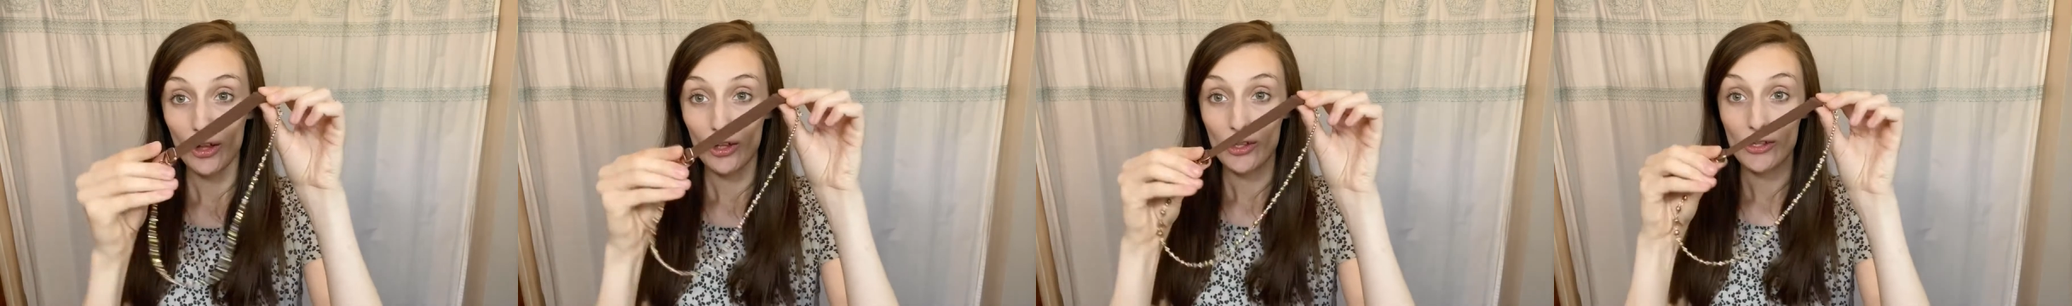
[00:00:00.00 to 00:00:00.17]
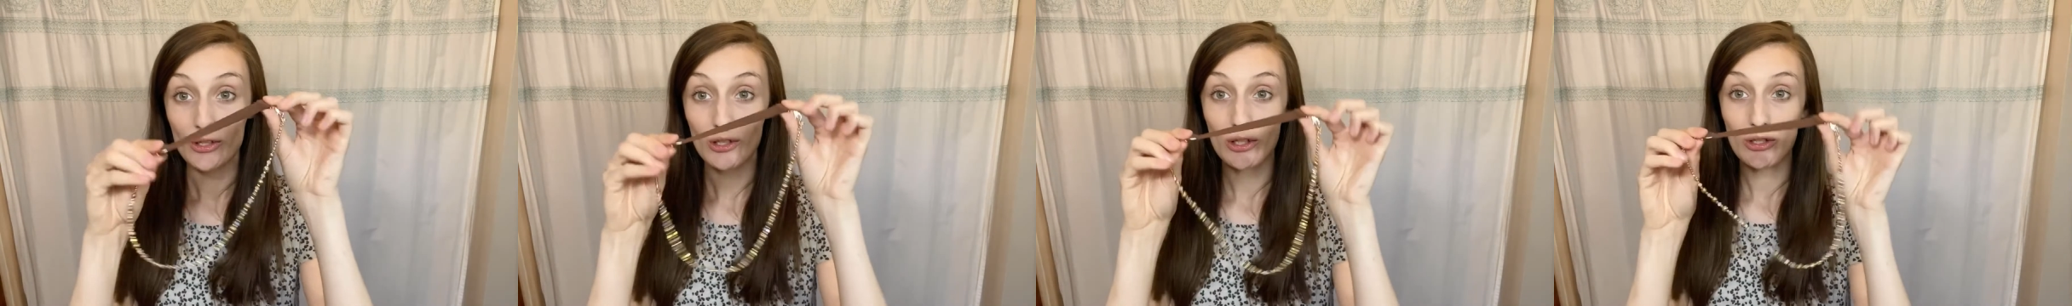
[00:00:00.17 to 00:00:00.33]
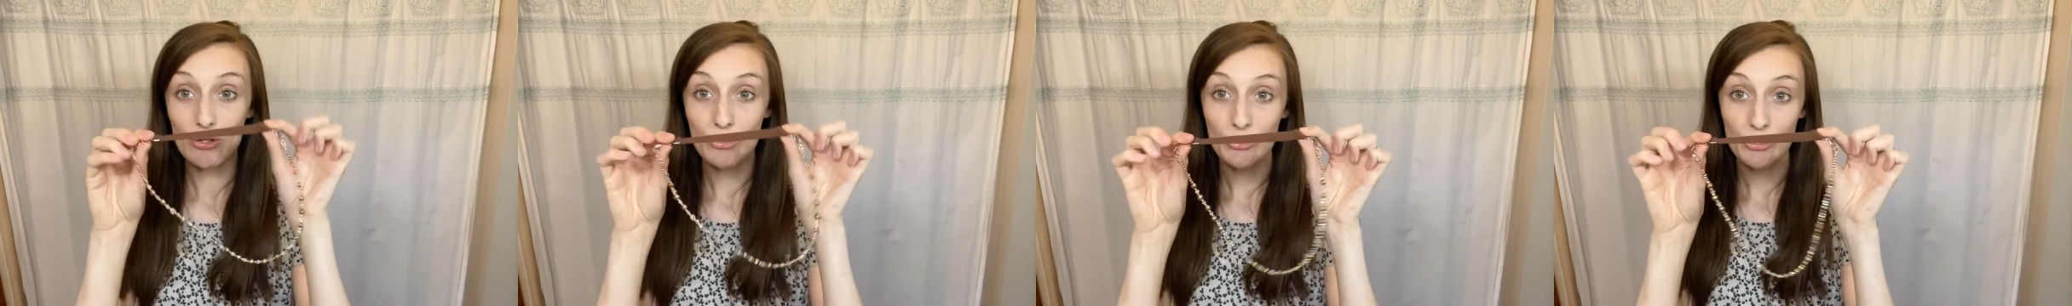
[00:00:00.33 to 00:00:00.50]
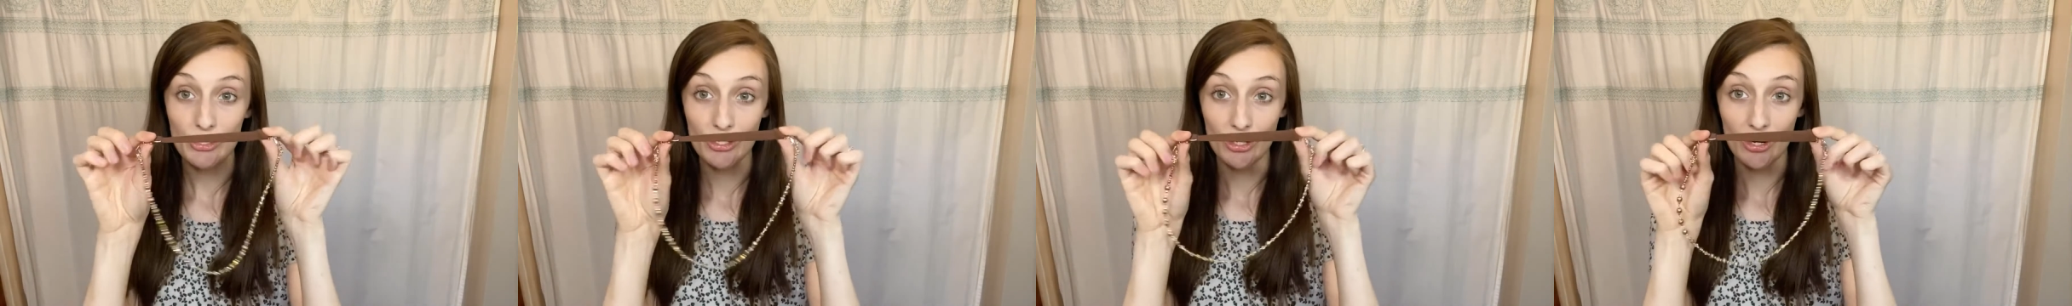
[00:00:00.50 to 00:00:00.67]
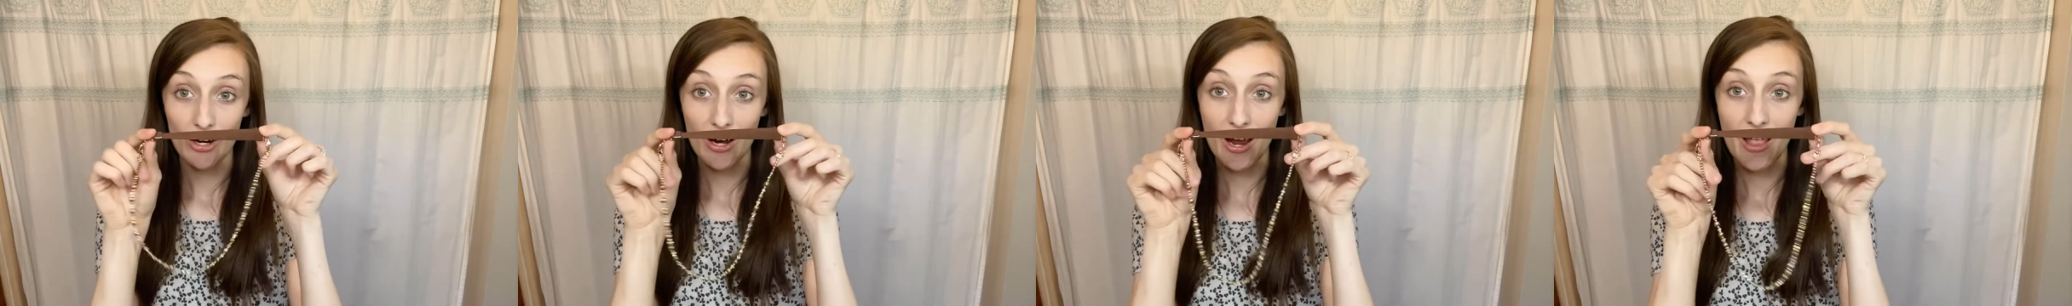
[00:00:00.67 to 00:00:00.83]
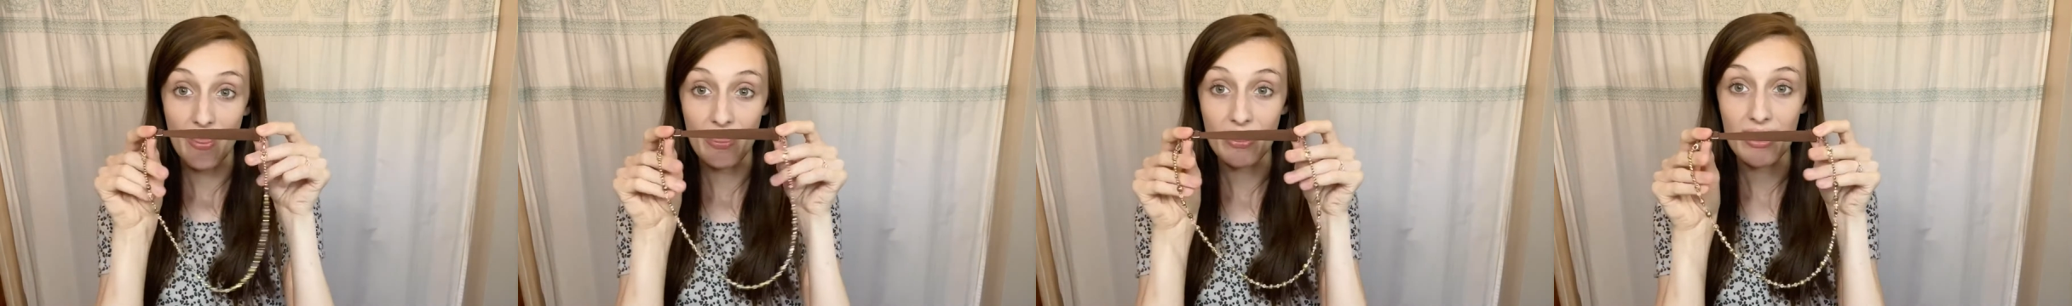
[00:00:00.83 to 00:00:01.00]

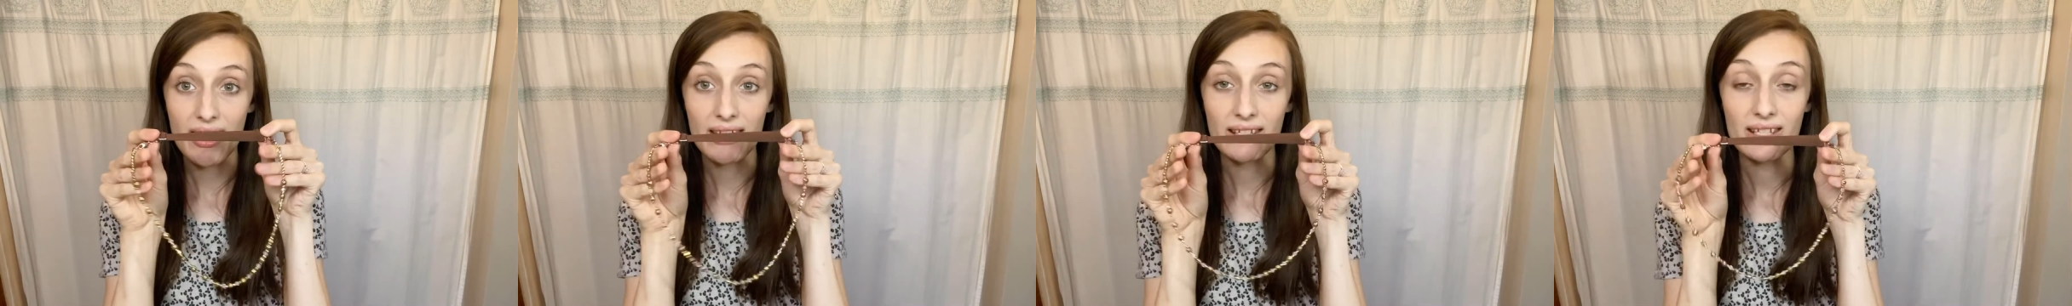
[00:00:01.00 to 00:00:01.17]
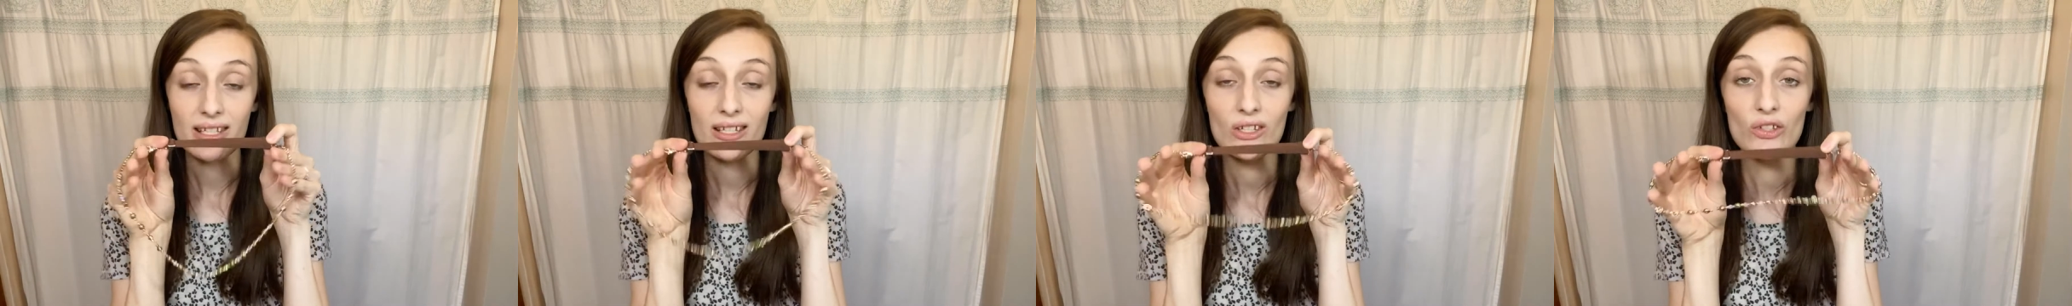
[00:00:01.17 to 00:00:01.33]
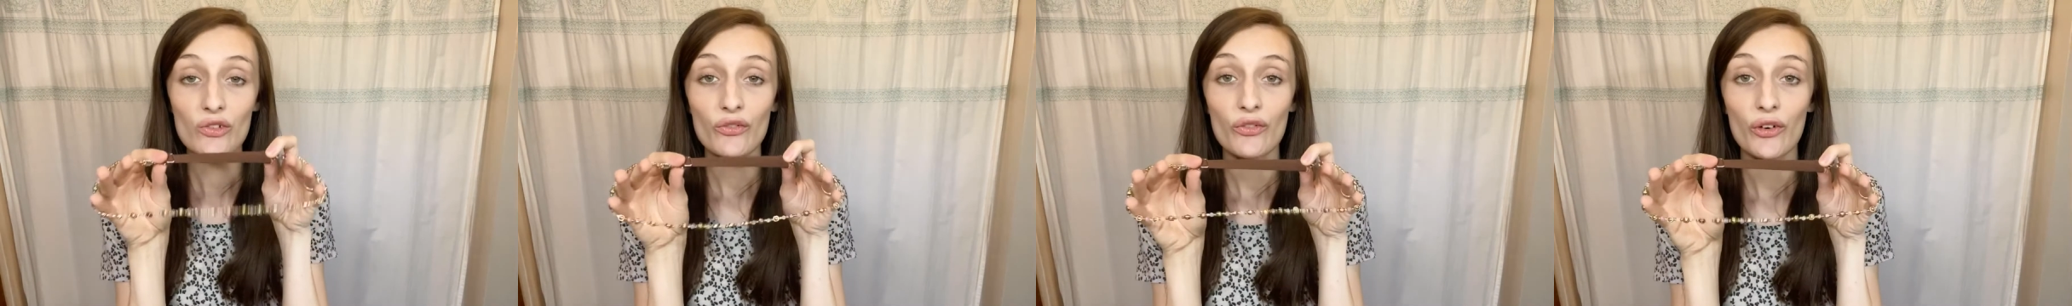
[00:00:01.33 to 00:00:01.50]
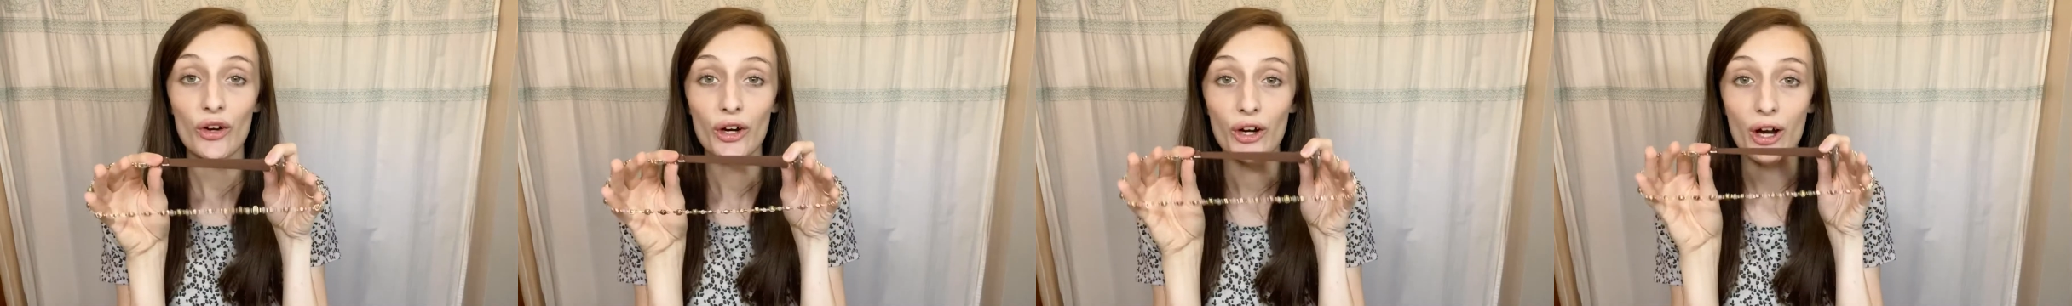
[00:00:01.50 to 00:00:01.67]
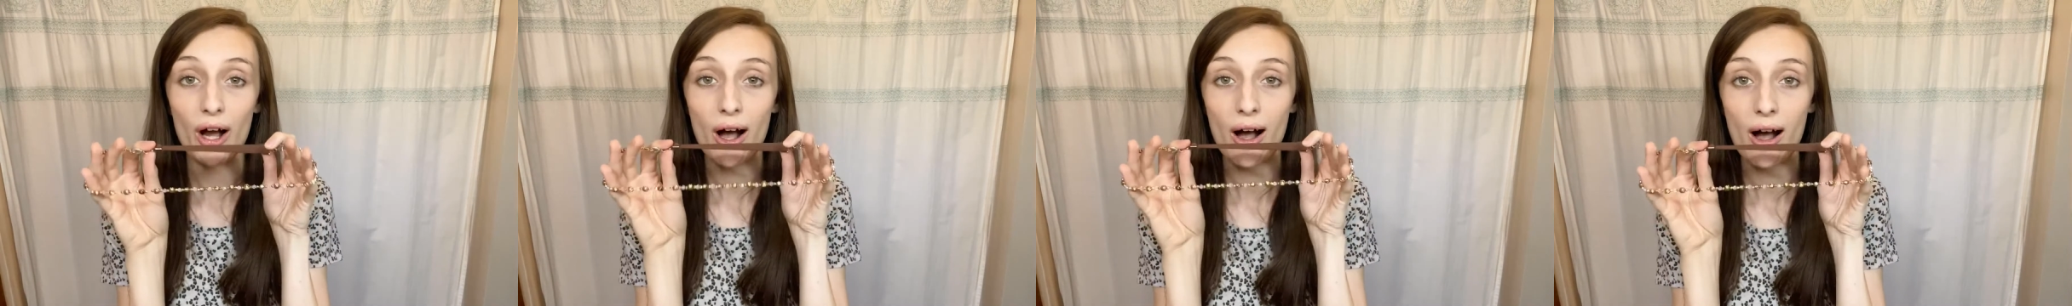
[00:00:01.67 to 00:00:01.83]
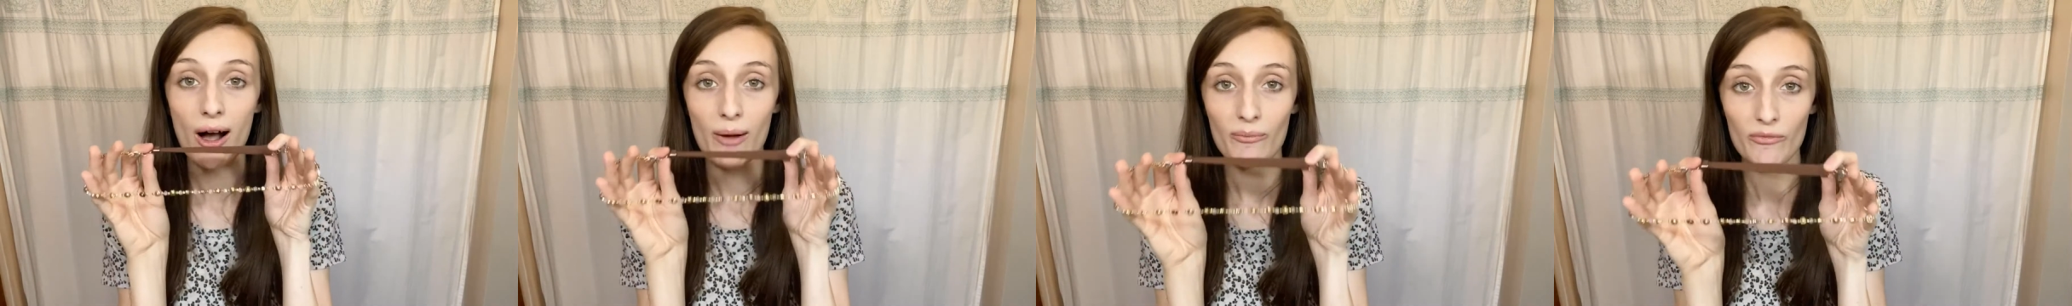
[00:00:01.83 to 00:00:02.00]
looser, and this is for
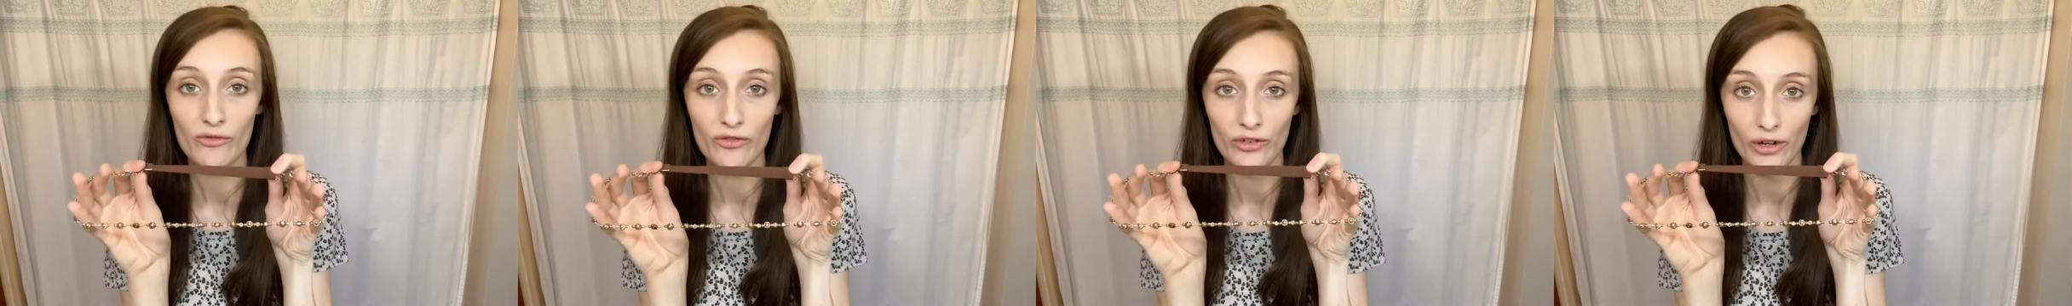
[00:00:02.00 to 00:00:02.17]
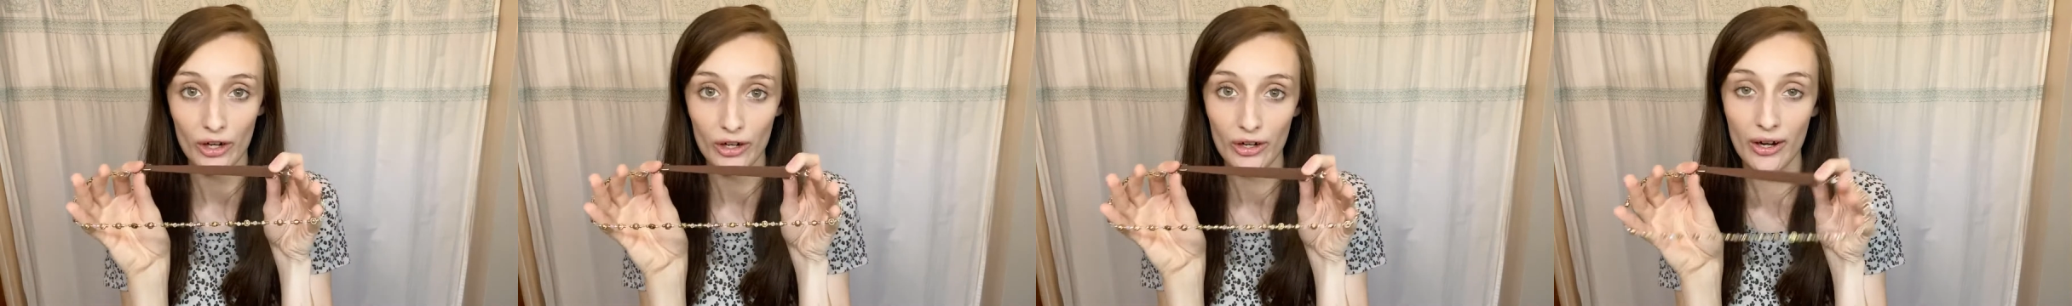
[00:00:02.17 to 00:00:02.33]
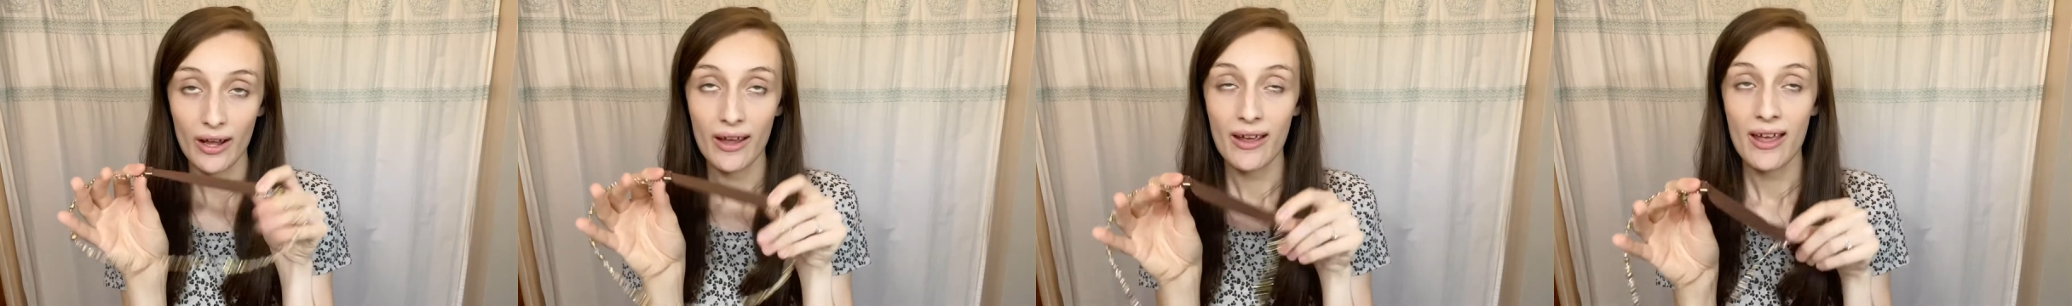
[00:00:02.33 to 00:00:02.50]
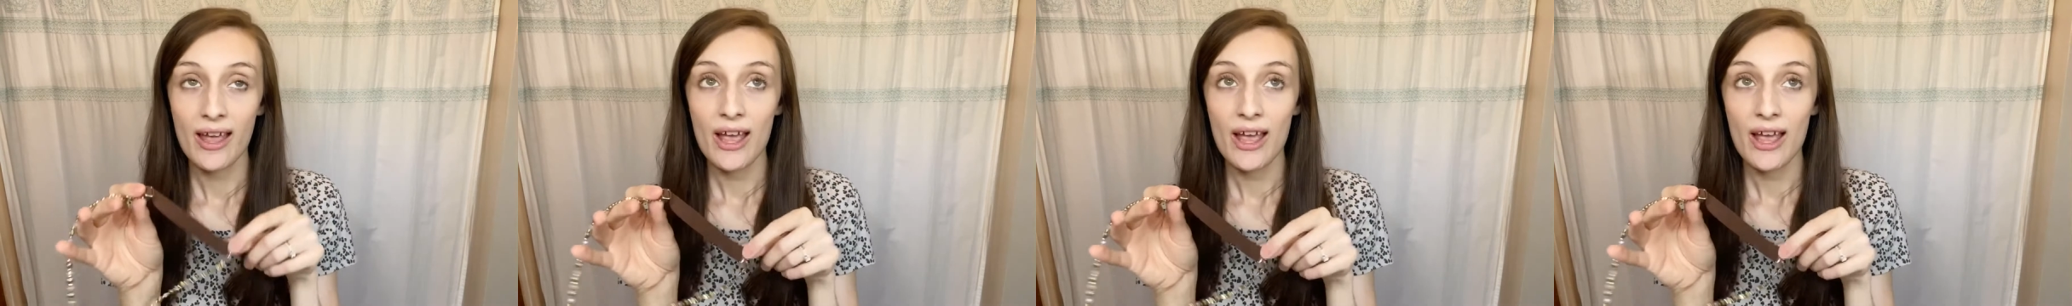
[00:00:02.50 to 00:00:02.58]
comfort.